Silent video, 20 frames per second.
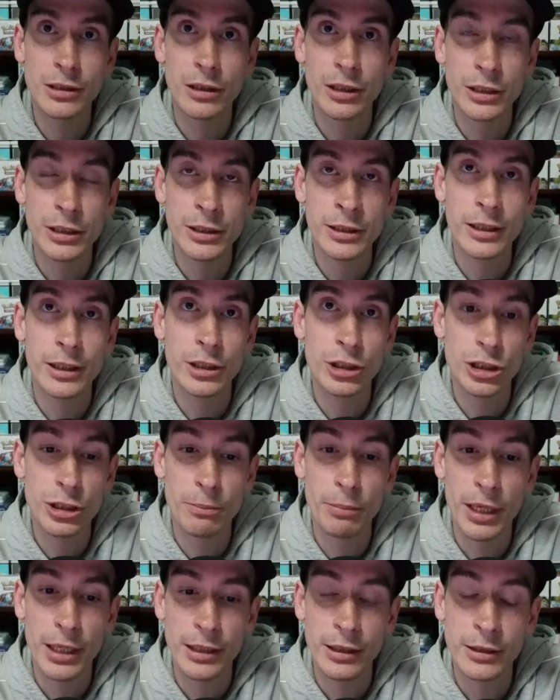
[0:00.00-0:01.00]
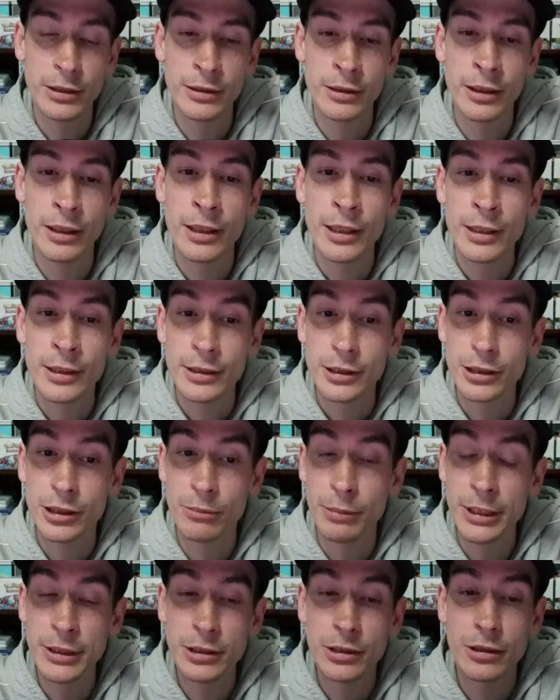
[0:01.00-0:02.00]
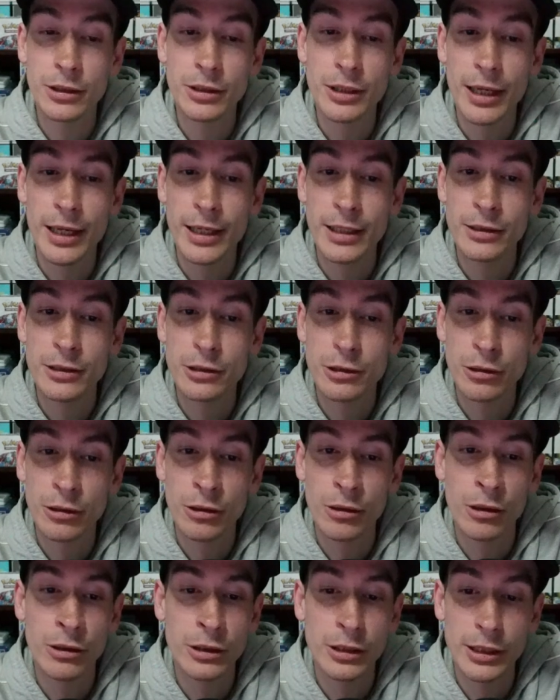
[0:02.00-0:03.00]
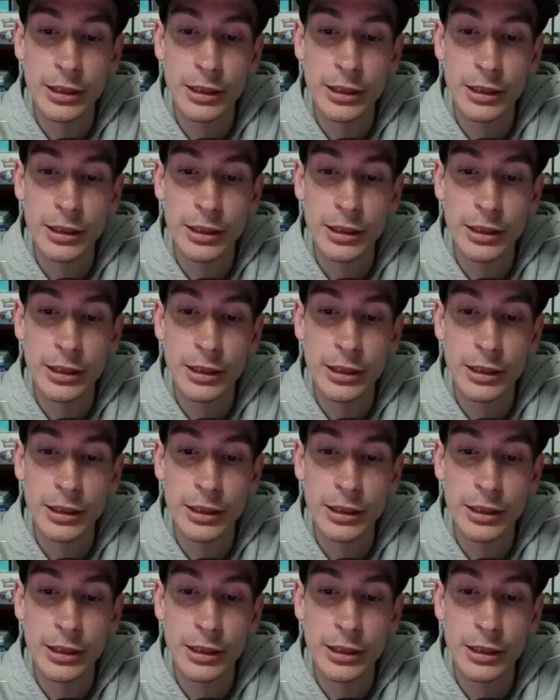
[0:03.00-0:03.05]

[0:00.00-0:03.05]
League in Japan. So basically the ENS Zoroark